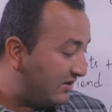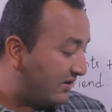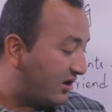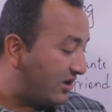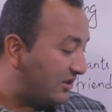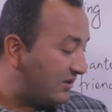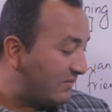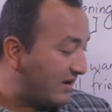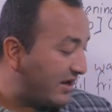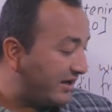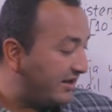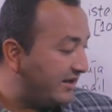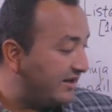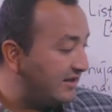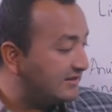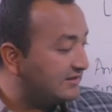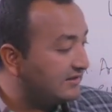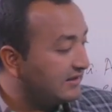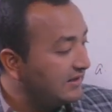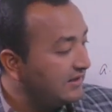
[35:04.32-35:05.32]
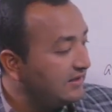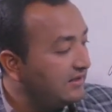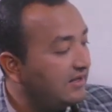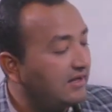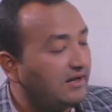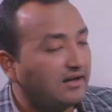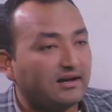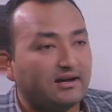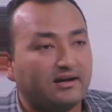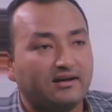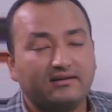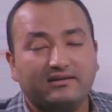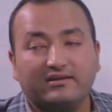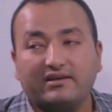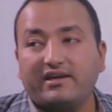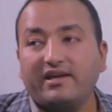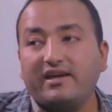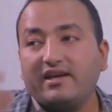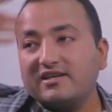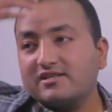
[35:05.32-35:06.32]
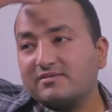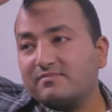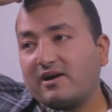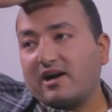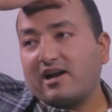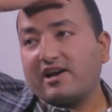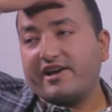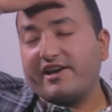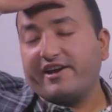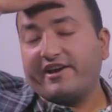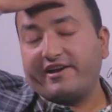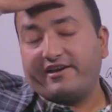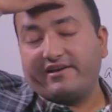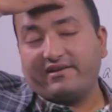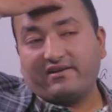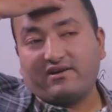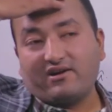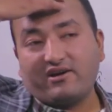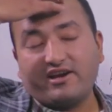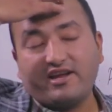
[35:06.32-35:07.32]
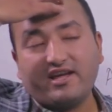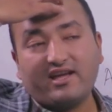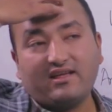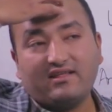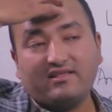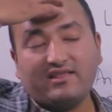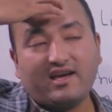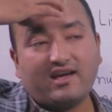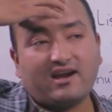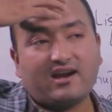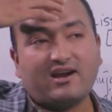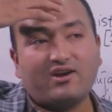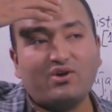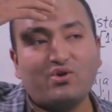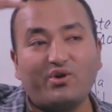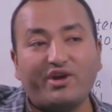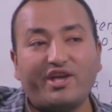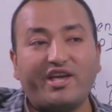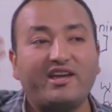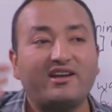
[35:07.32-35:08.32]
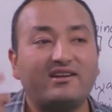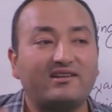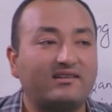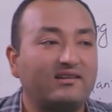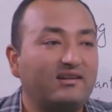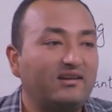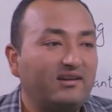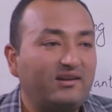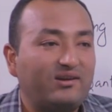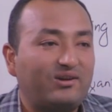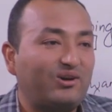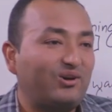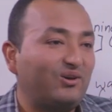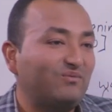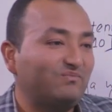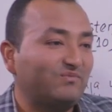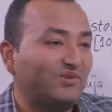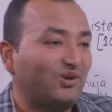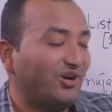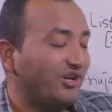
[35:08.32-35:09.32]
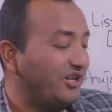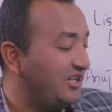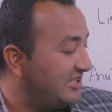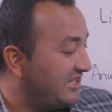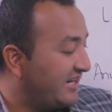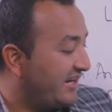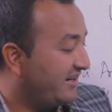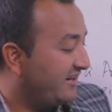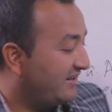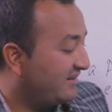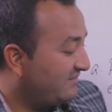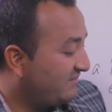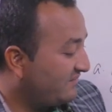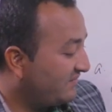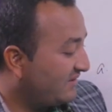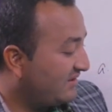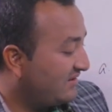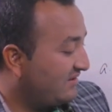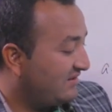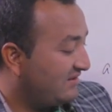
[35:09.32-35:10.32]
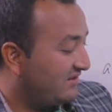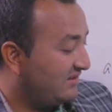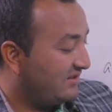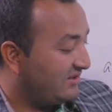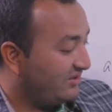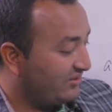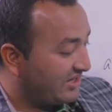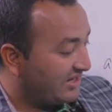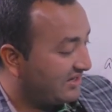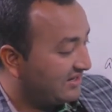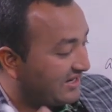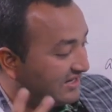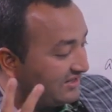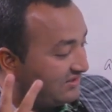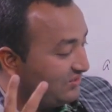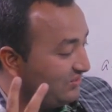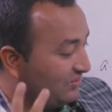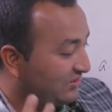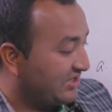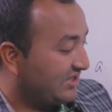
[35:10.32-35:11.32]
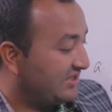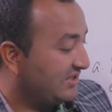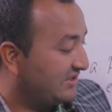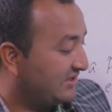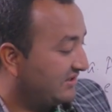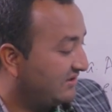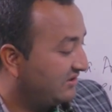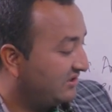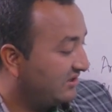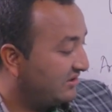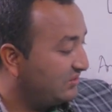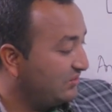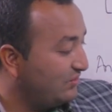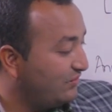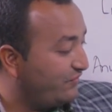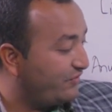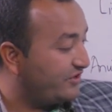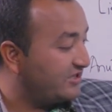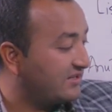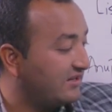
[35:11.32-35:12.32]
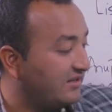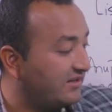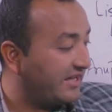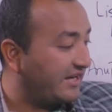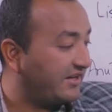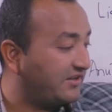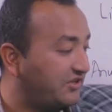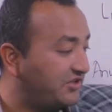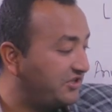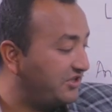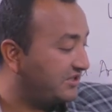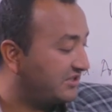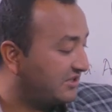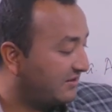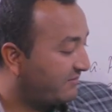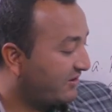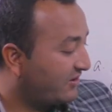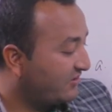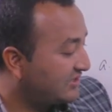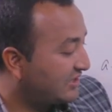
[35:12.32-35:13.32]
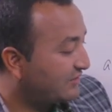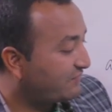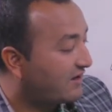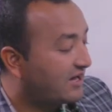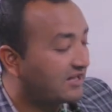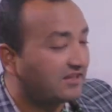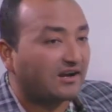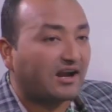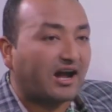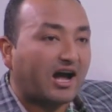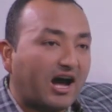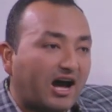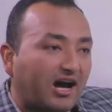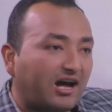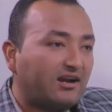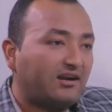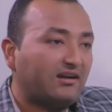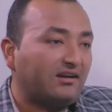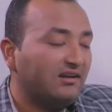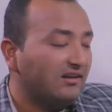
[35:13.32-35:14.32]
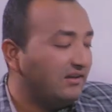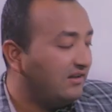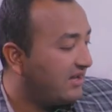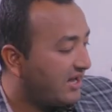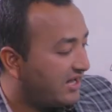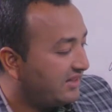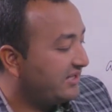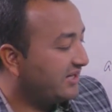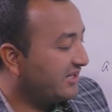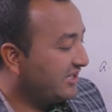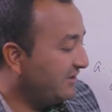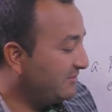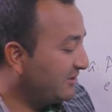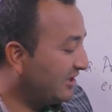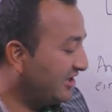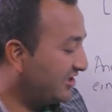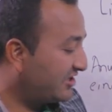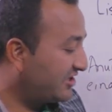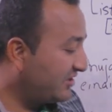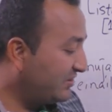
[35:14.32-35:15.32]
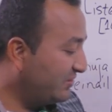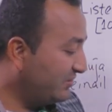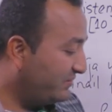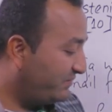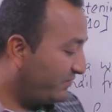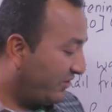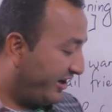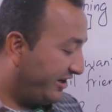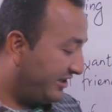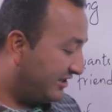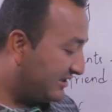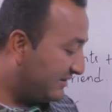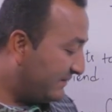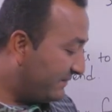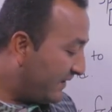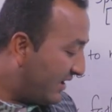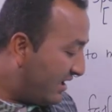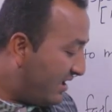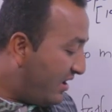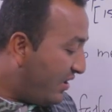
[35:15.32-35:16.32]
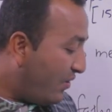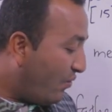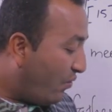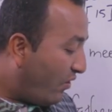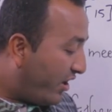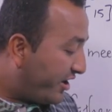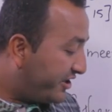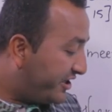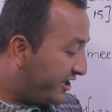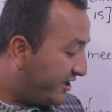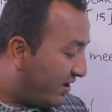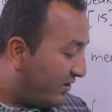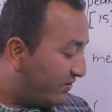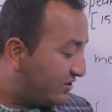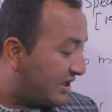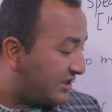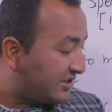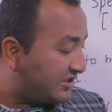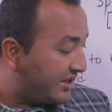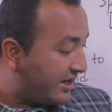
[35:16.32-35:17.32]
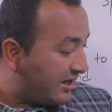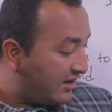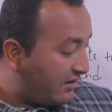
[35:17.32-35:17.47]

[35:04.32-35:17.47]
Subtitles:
the other one is he is bald-headed, or there are no hair on his head. you can write 2 sentences. The 2 physical characteristics of Anuja's father are, and then give the list, 2 points. What did Anuja